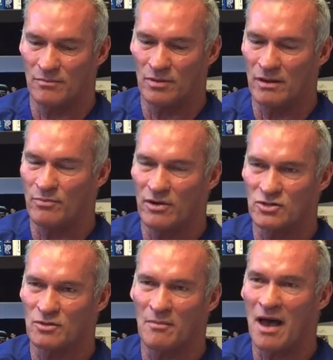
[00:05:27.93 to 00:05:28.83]
blood
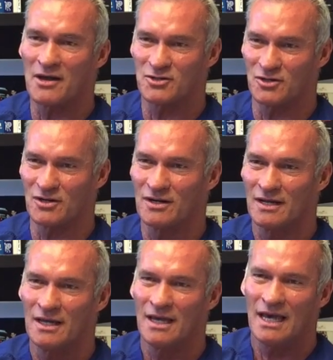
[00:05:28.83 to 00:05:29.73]
pressure monitor
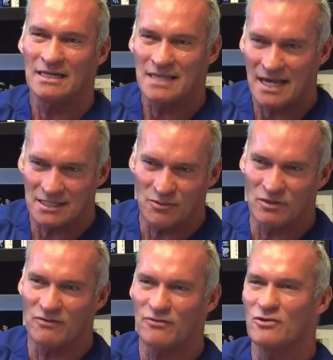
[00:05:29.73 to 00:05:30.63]
and test it
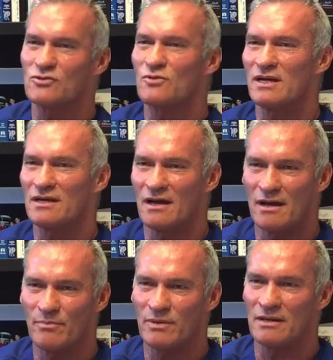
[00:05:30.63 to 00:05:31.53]
when you first wake
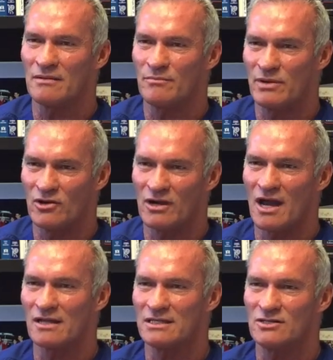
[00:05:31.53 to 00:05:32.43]
up and
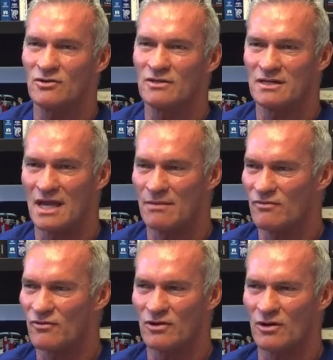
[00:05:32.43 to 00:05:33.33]
periodically during the day and
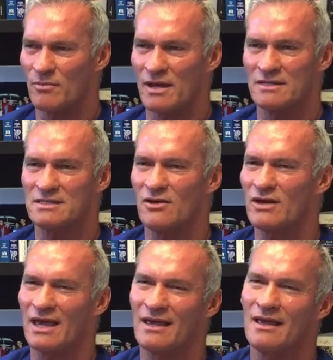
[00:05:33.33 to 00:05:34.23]
before you go to bed and see,
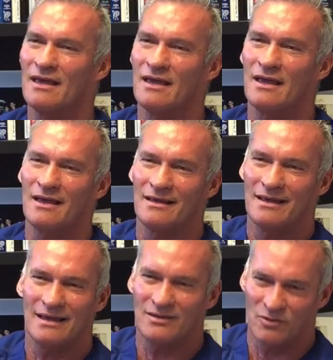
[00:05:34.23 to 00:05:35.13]
okay,
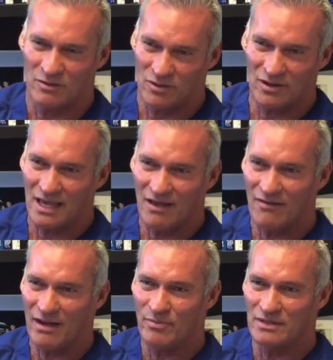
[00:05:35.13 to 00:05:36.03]
do I really have
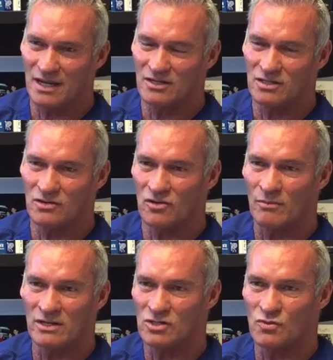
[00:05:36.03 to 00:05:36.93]
hypertension or
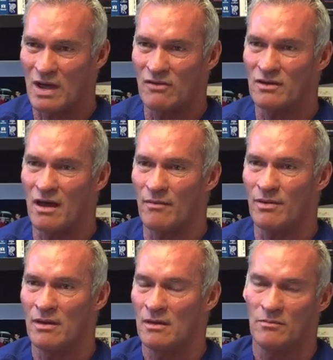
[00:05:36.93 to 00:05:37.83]
am I just wound up
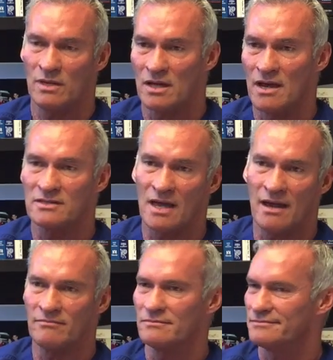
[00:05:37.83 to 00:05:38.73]
because
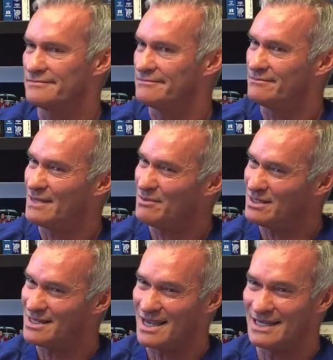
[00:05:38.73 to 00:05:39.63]
I'm
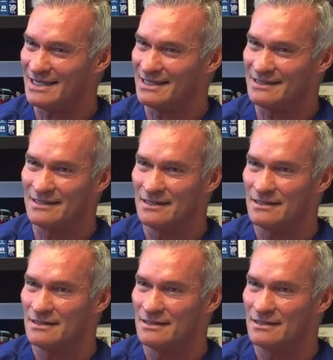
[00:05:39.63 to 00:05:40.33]
maybe taking